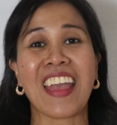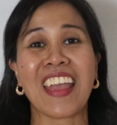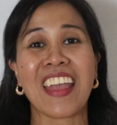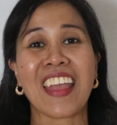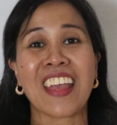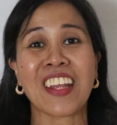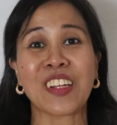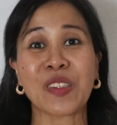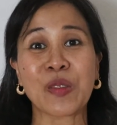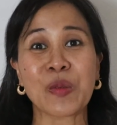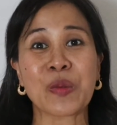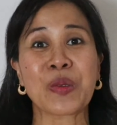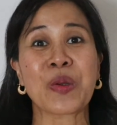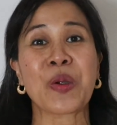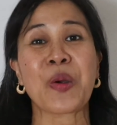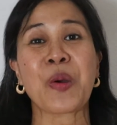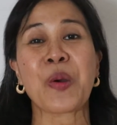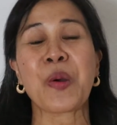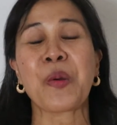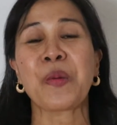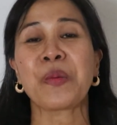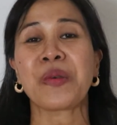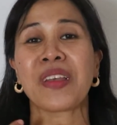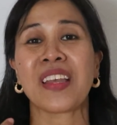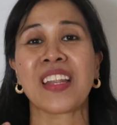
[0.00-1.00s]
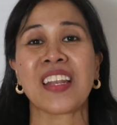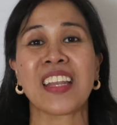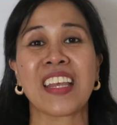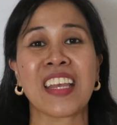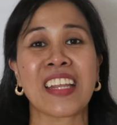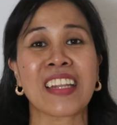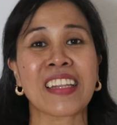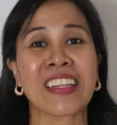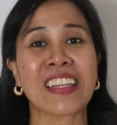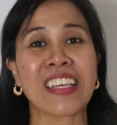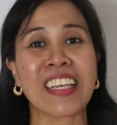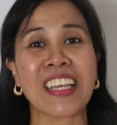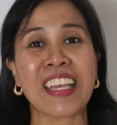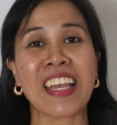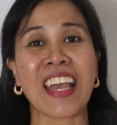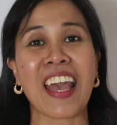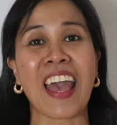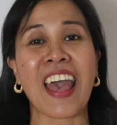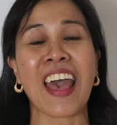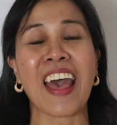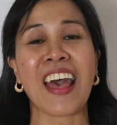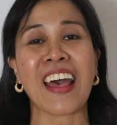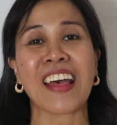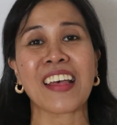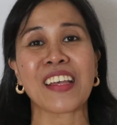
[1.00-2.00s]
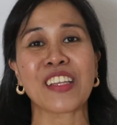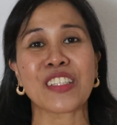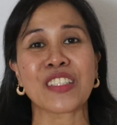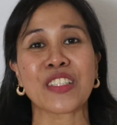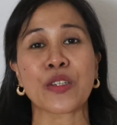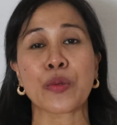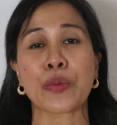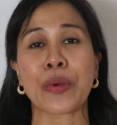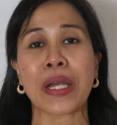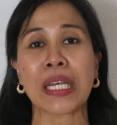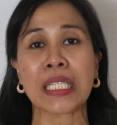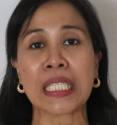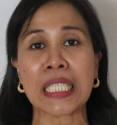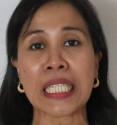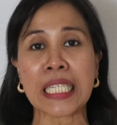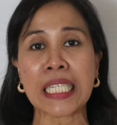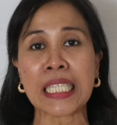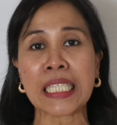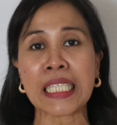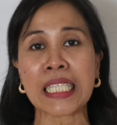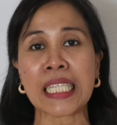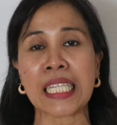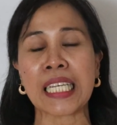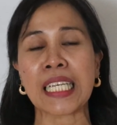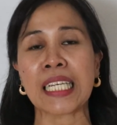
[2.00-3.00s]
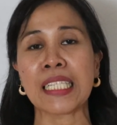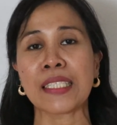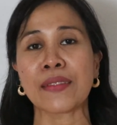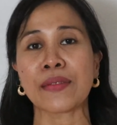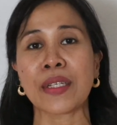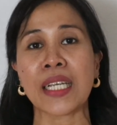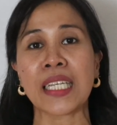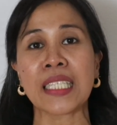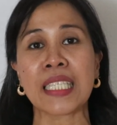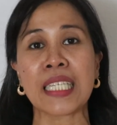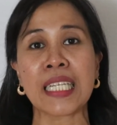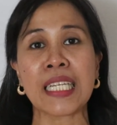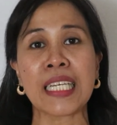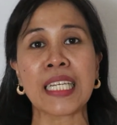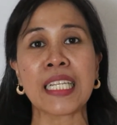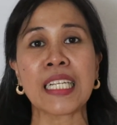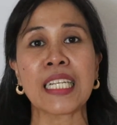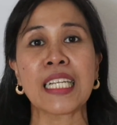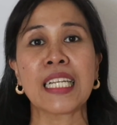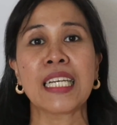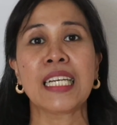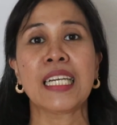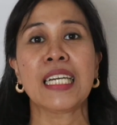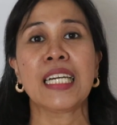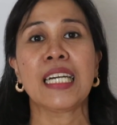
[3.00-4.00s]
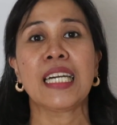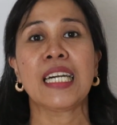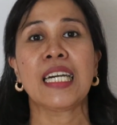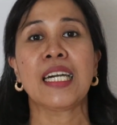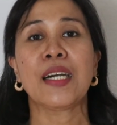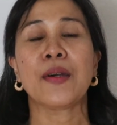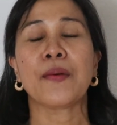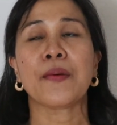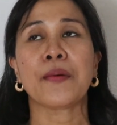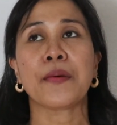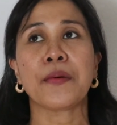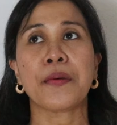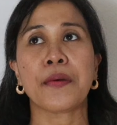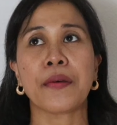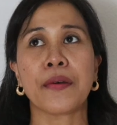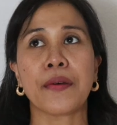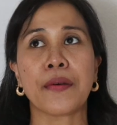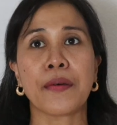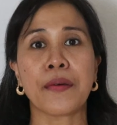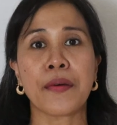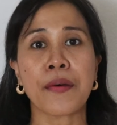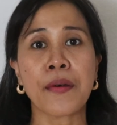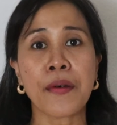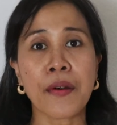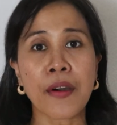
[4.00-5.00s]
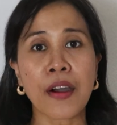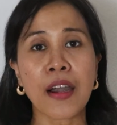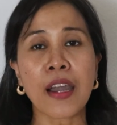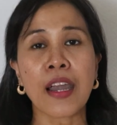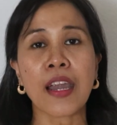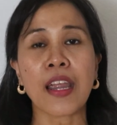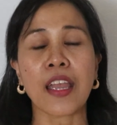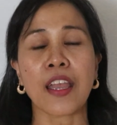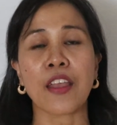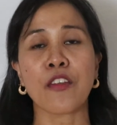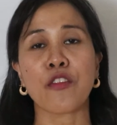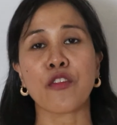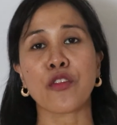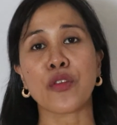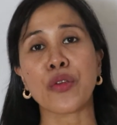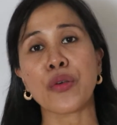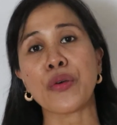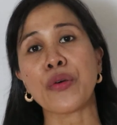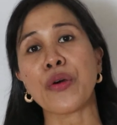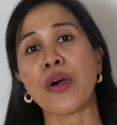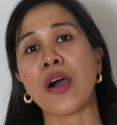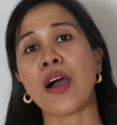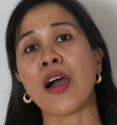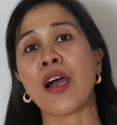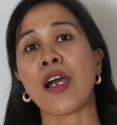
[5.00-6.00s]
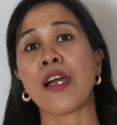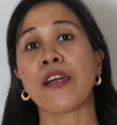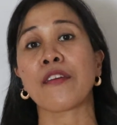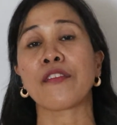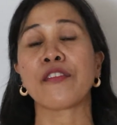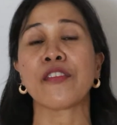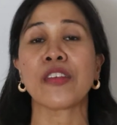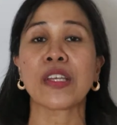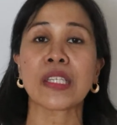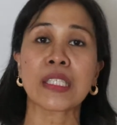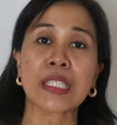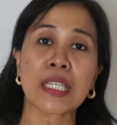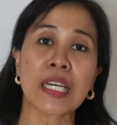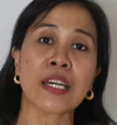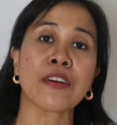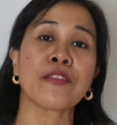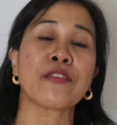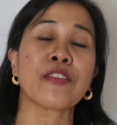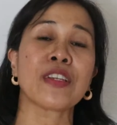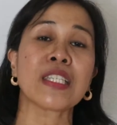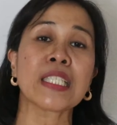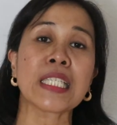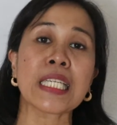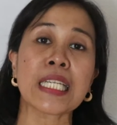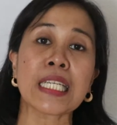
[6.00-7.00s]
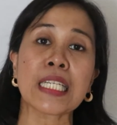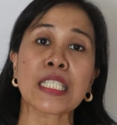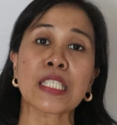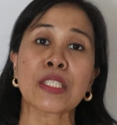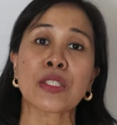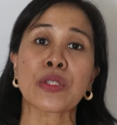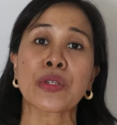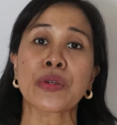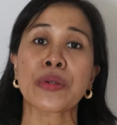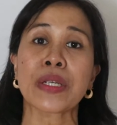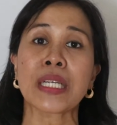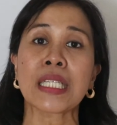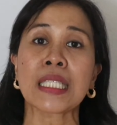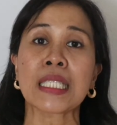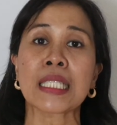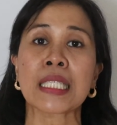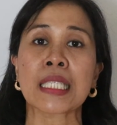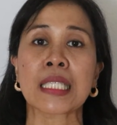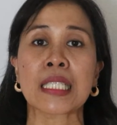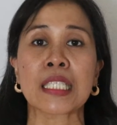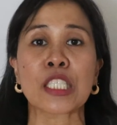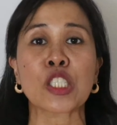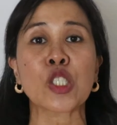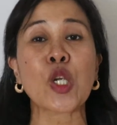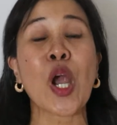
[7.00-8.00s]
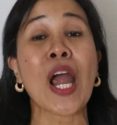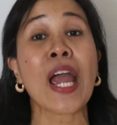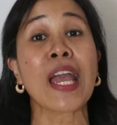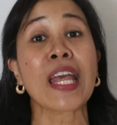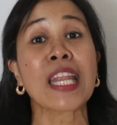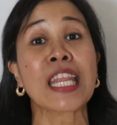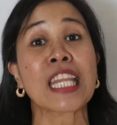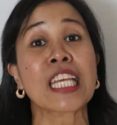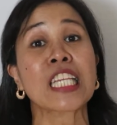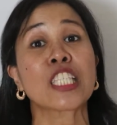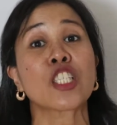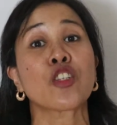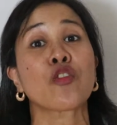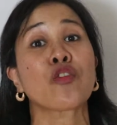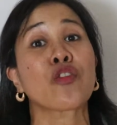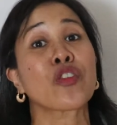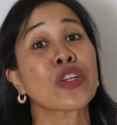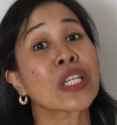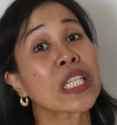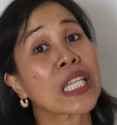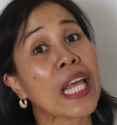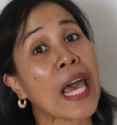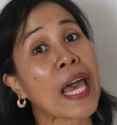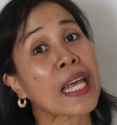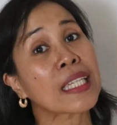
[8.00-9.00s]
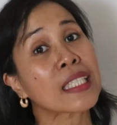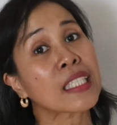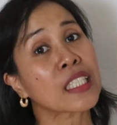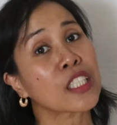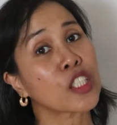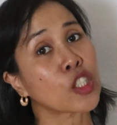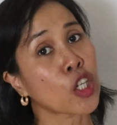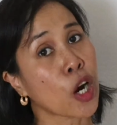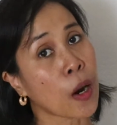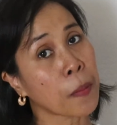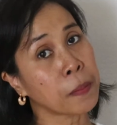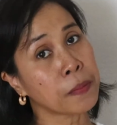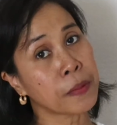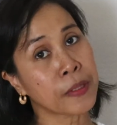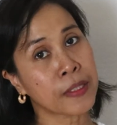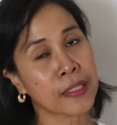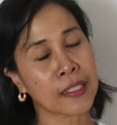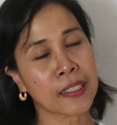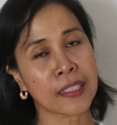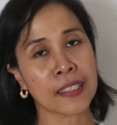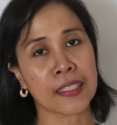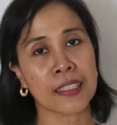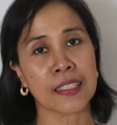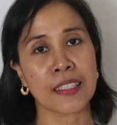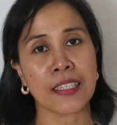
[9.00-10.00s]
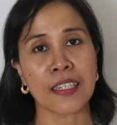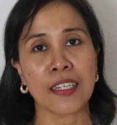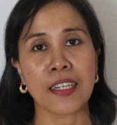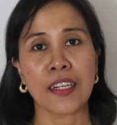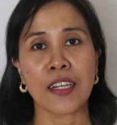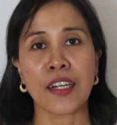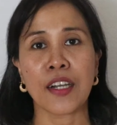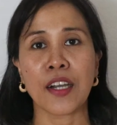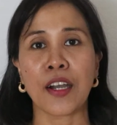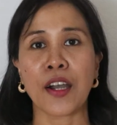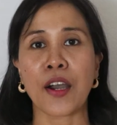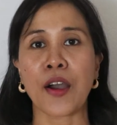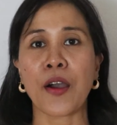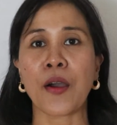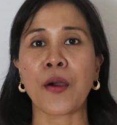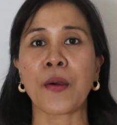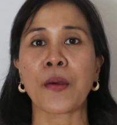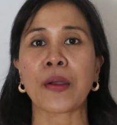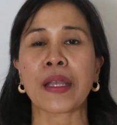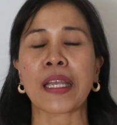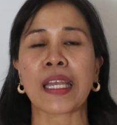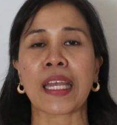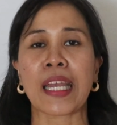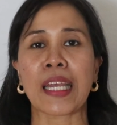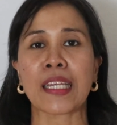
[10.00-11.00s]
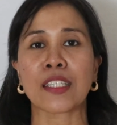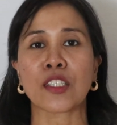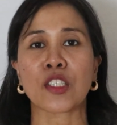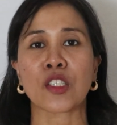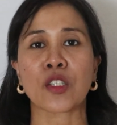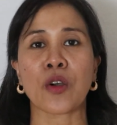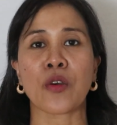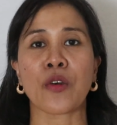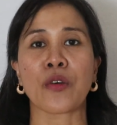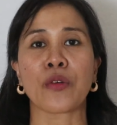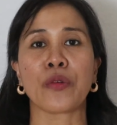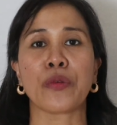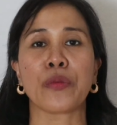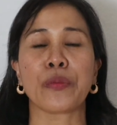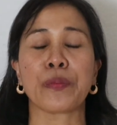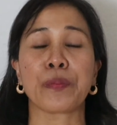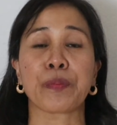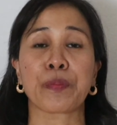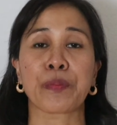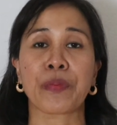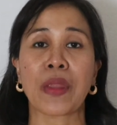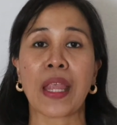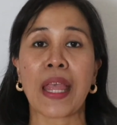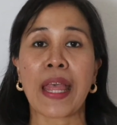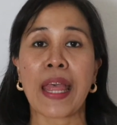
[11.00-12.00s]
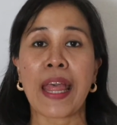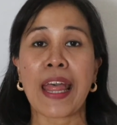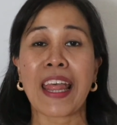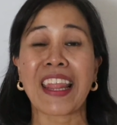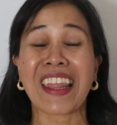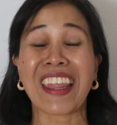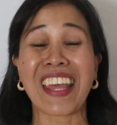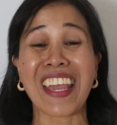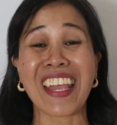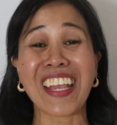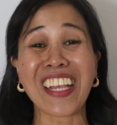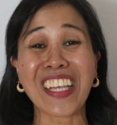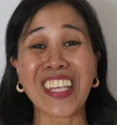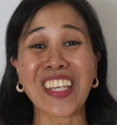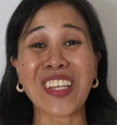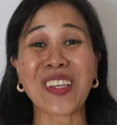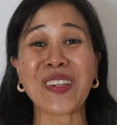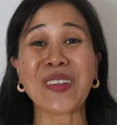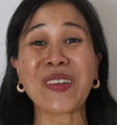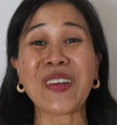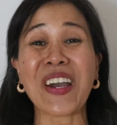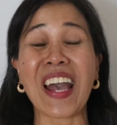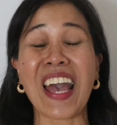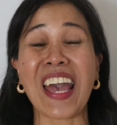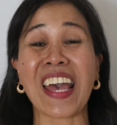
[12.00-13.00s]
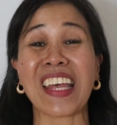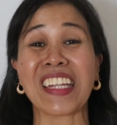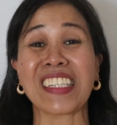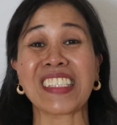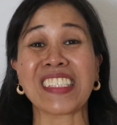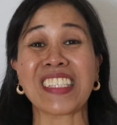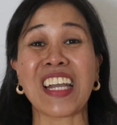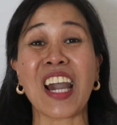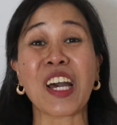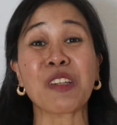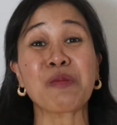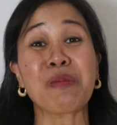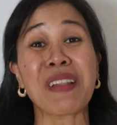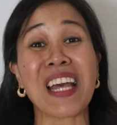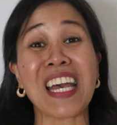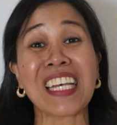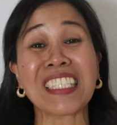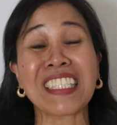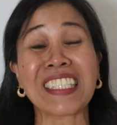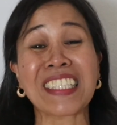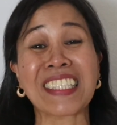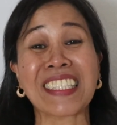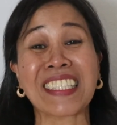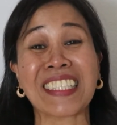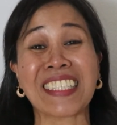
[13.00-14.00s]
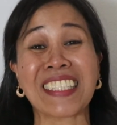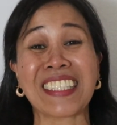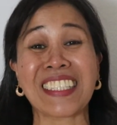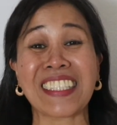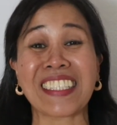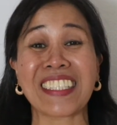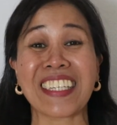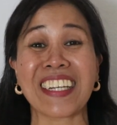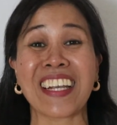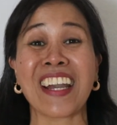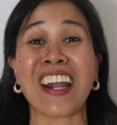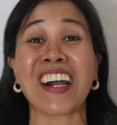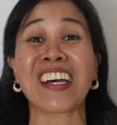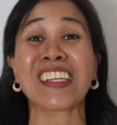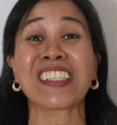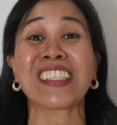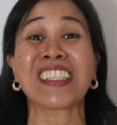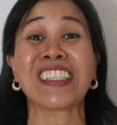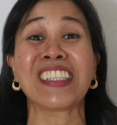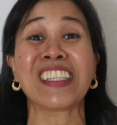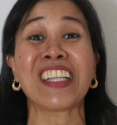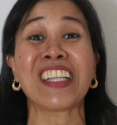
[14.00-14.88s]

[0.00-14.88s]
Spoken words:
in Rome, in Italy, as a resident, legal resident, or if you are a visiting tourist. Try these freelance jobs. Okay, so thank you and God bless. God